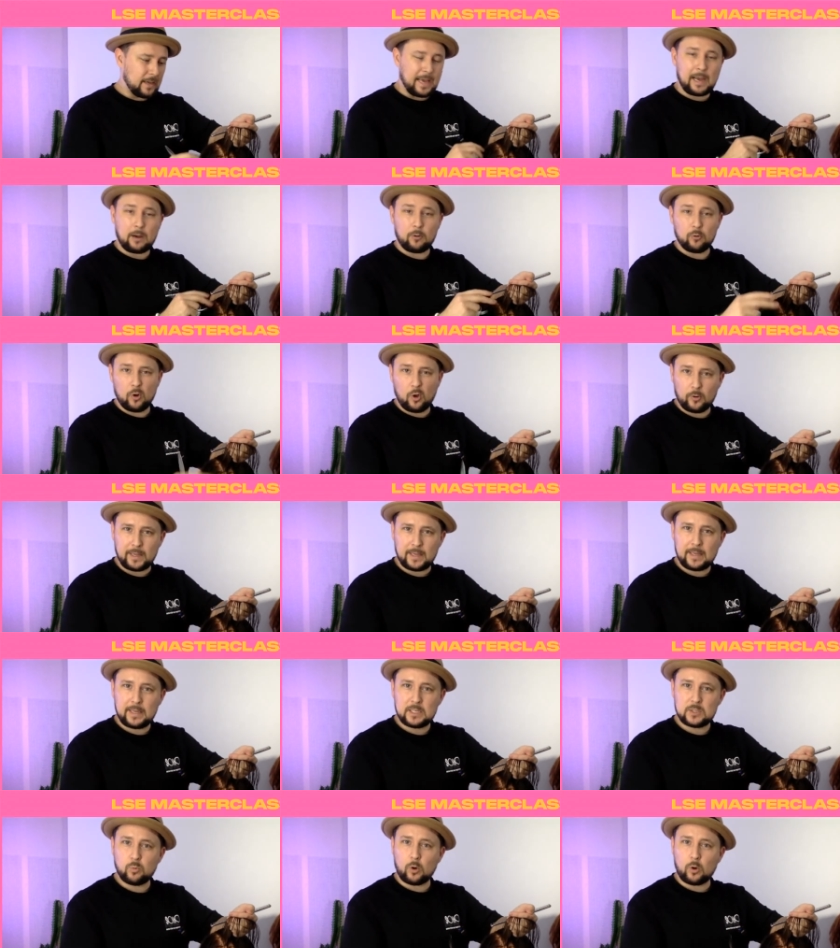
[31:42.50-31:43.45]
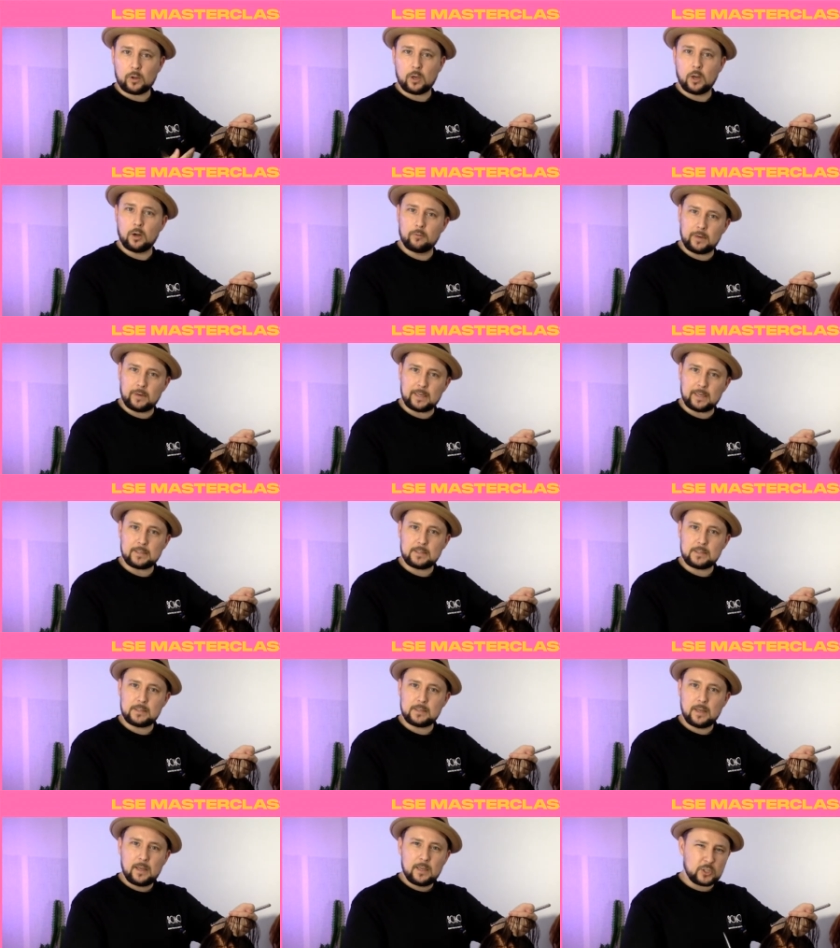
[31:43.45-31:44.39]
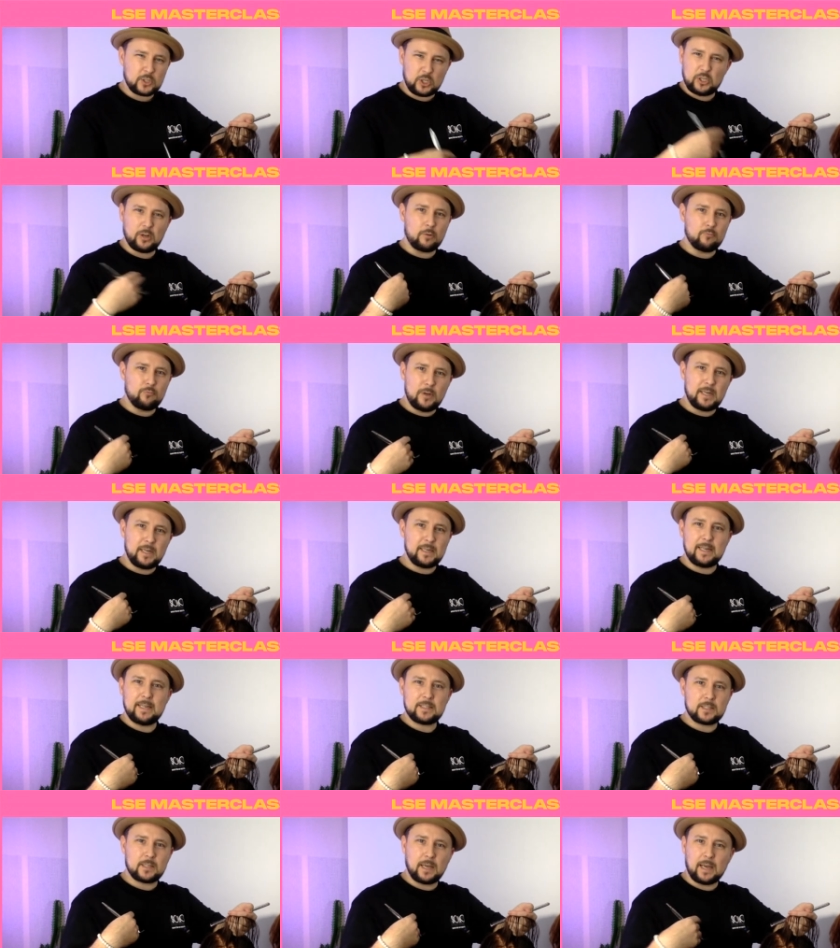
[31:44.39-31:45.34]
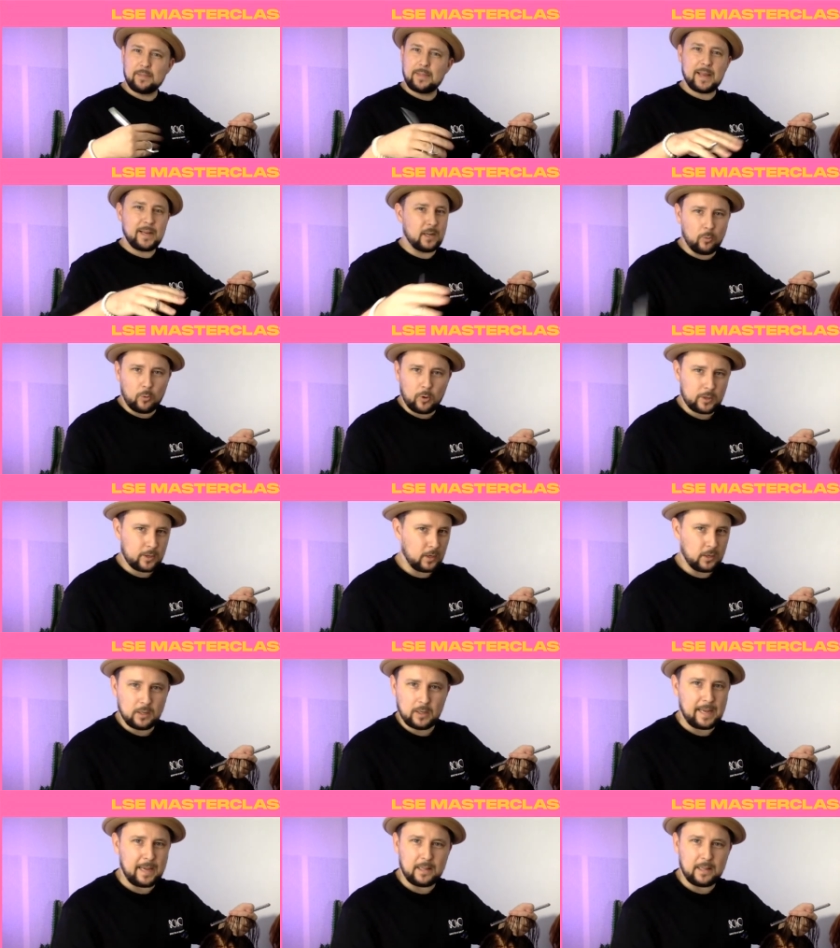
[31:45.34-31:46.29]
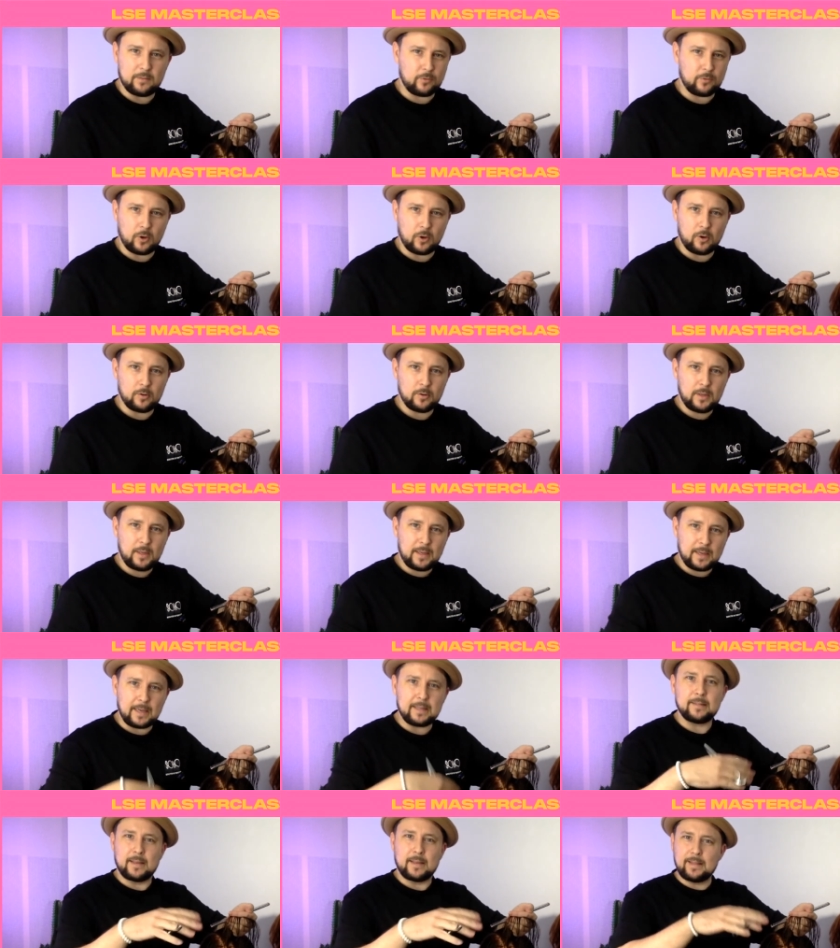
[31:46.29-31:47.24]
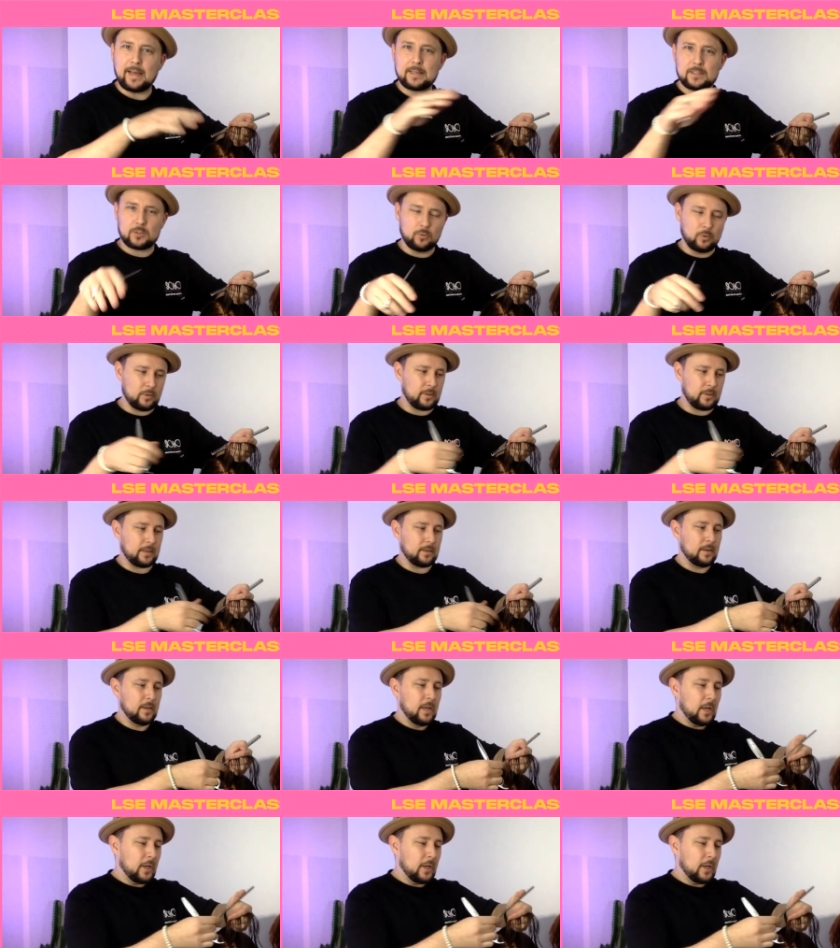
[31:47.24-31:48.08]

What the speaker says: How long it is? What color it is? So you don't really need to, and they know what color hair they've got and that sort of thing.